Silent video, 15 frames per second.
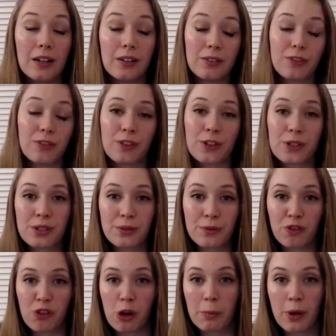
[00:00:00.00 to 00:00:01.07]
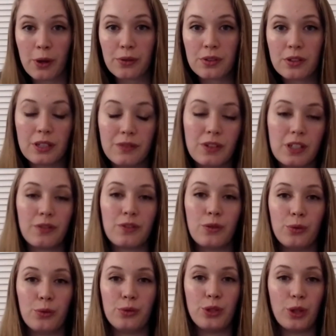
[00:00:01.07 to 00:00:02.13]
First and foremost, even if
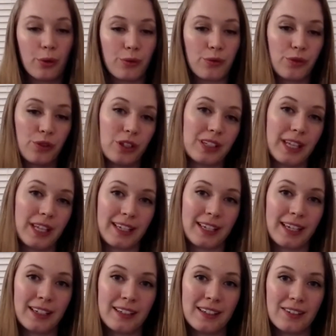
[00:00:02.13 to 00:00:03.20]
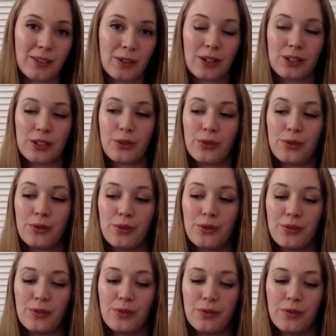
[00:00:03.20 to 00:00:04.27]
you don't feel like it or don't
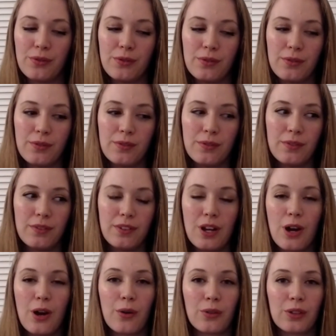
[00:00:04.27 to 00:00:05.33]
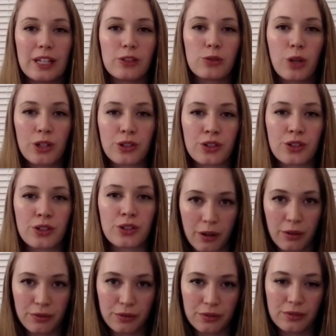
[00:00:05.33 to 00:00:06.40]
know, like trust yourself
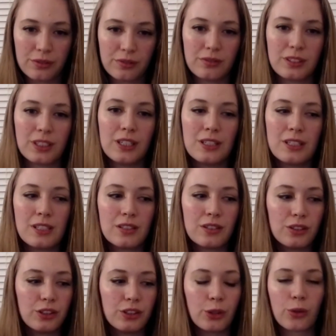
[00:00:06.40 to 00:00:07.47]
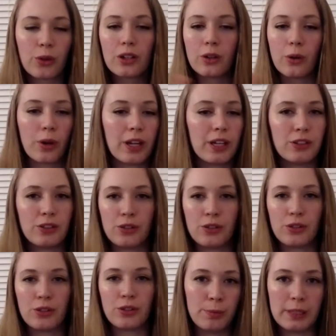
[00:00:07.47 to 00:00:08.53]
because you're going
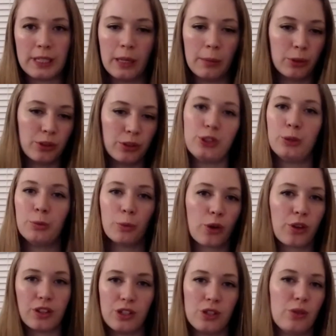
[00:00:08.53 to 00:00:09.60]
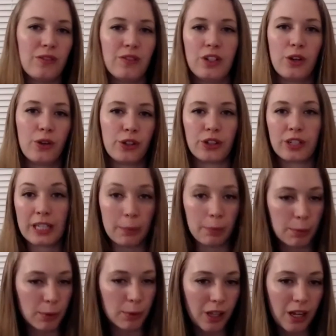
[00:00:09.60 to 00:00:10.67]
to be able to do more than you even know you're
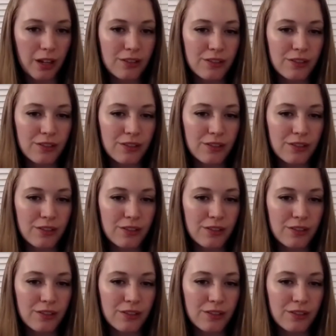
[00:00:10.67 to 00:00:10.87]
capable of.